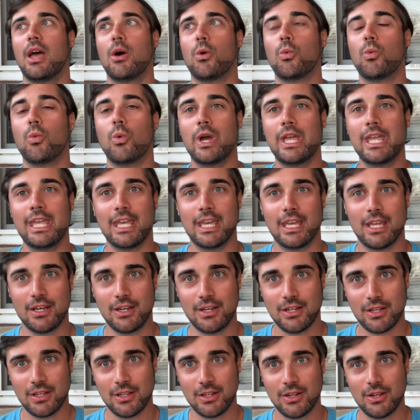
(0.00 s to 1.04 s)

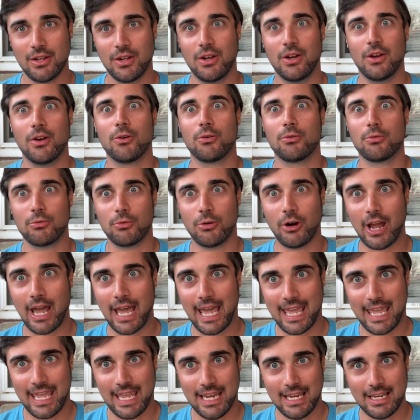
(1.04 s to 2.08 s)
Wind,
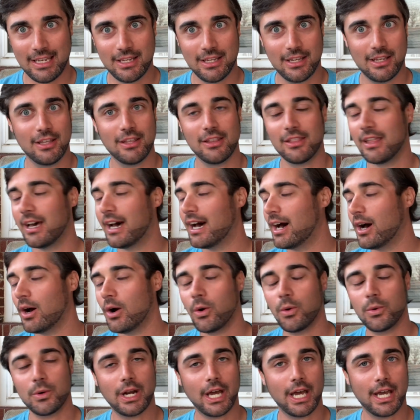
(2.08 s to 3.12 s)
rain, the
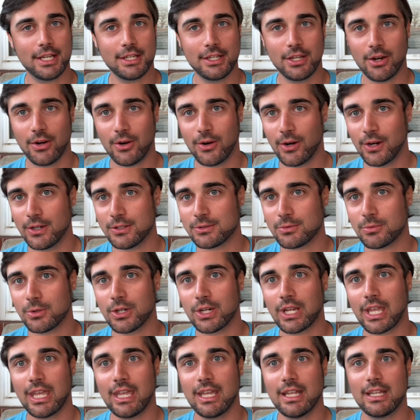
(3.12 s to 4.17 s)
whole 9 yards, we're
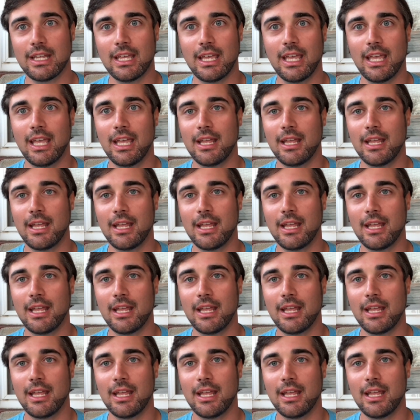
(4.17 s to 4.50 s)
getting it,